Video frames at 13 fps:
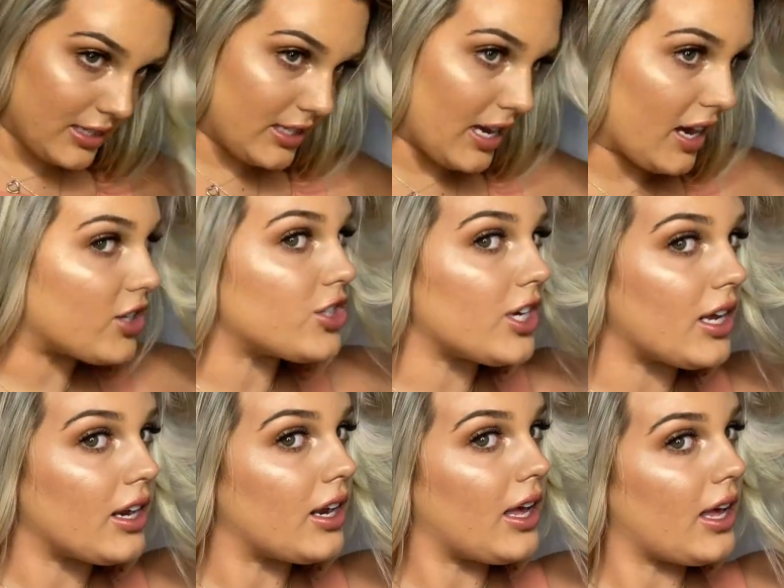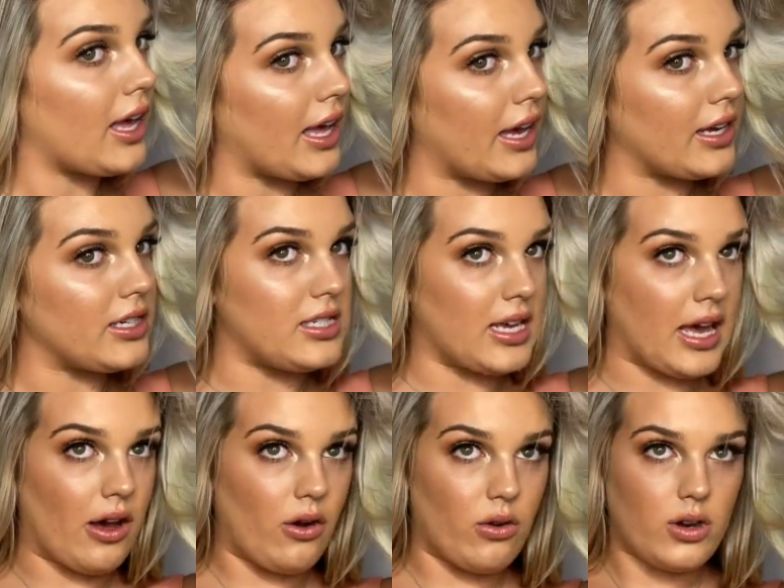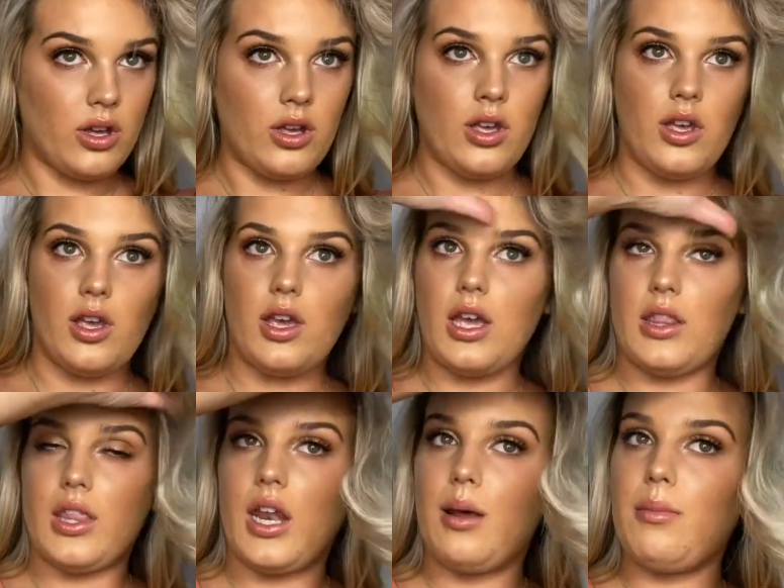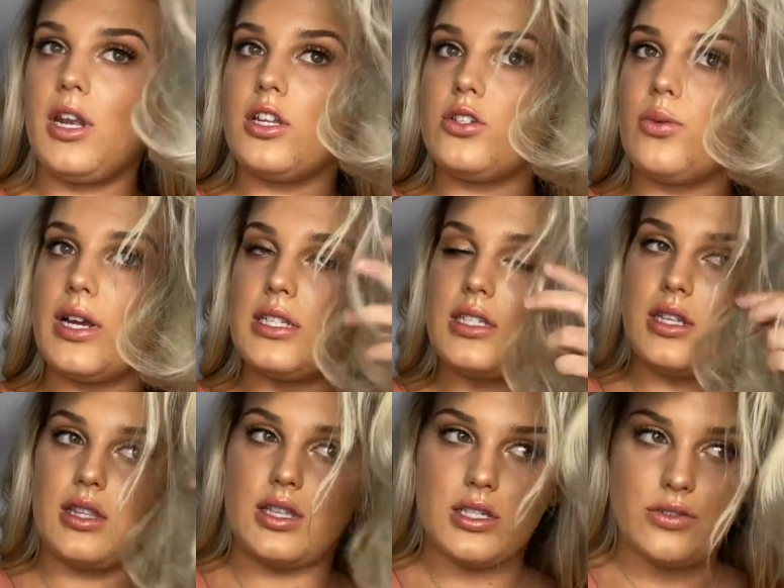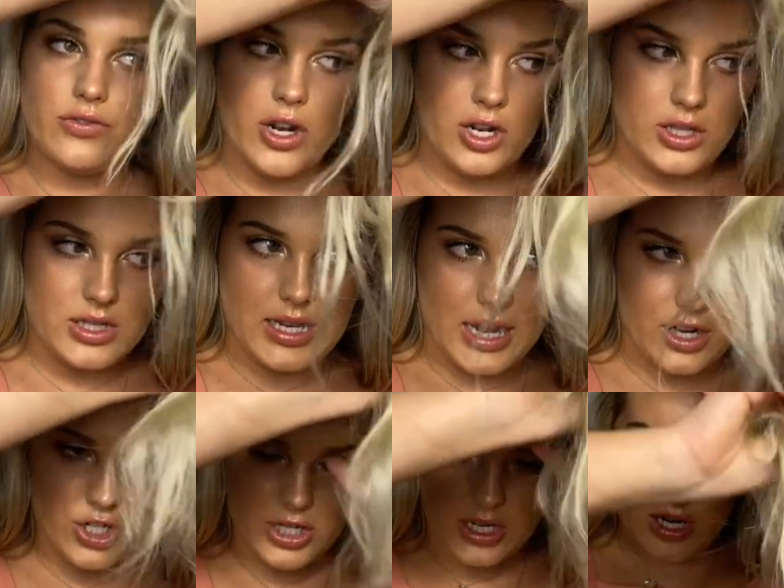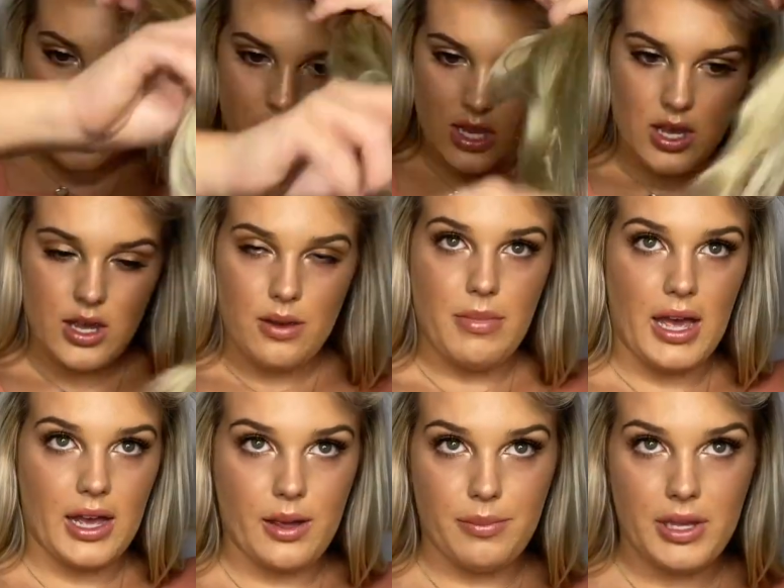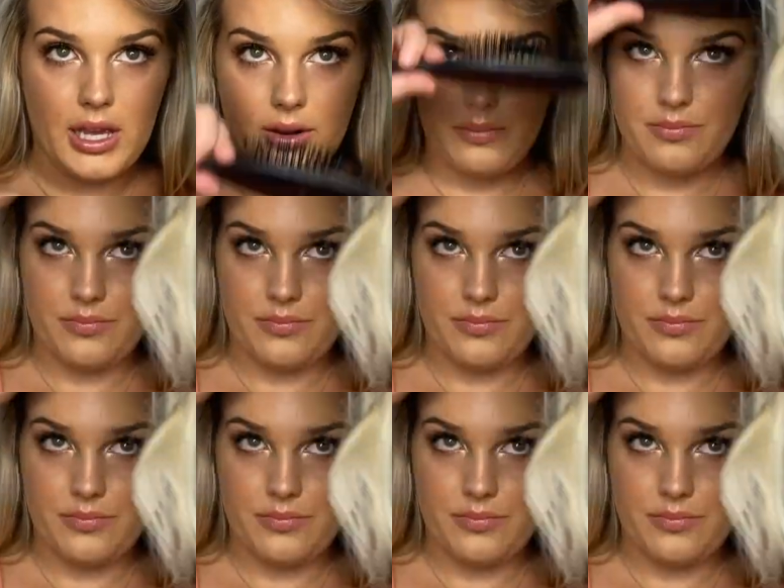section hang down, and then I'm gonna twist this front section back up again.